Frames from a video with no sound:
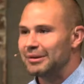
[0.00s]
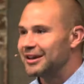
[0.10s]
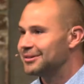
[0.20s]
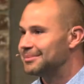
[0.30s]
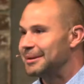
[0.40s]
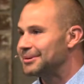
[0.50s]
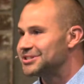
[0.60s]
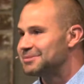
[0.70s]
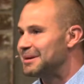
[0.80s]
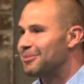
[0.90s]
people could
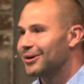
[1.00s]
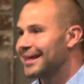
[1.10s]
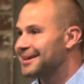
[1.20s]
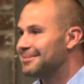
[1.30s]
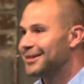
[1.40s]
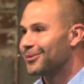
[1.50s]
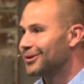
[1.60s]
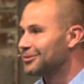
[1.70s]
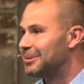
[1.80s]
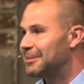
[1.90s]
just be more like me, the
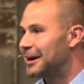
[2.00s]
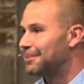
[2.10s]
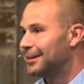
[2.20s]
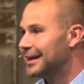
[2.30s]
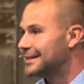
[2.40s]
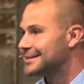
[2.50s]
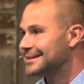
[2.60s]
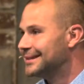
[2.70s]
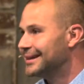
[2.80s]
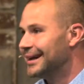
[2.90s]
world would be a better place,
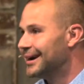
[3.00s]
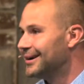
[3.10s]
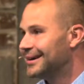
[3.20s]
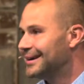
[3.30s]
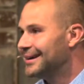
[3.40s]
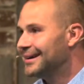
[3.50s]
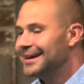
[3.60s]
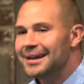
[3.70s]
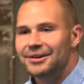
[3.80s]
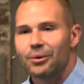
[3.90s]
you know?
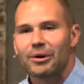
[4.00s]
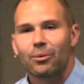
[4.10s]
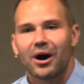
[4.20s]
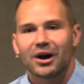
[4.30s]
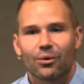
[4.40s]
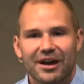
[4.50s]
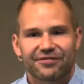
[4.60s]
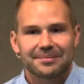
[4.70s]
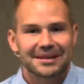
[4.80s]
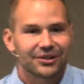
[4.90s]
No, we walk away
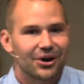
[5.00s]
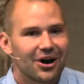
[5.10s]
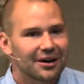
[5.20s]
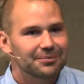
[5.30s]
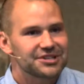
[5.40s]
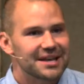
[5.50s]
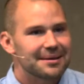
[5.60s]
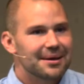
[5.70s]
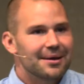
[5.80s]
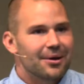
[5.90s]
from the law and we say,
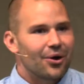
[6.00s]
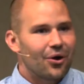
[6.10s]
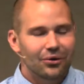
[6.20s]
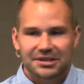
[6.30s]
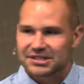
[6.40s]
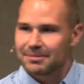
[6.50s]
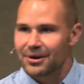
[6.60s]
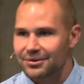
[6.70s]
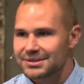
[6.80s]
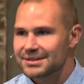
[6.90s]
holy
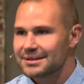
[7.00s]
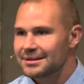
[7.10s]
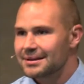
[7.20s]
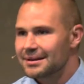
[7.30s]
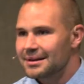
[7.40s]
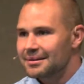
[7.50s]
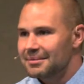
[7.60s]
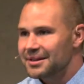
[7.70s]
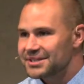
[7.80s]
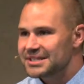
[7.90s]
smokes.
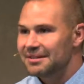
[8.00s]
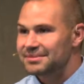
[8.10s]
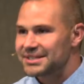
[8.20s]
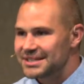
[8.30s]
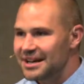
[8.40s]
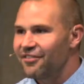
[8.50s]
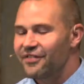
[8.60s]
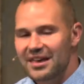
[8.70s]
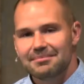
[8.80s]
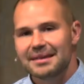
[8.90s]
And there's some stuff
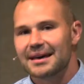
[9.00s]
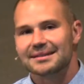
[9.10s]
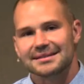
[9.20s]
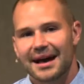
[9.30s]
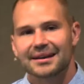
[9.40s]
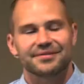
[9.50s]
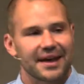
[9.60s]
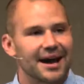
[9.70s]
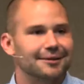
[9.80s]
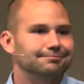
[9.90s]
in me that is not of
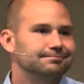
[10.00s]
God.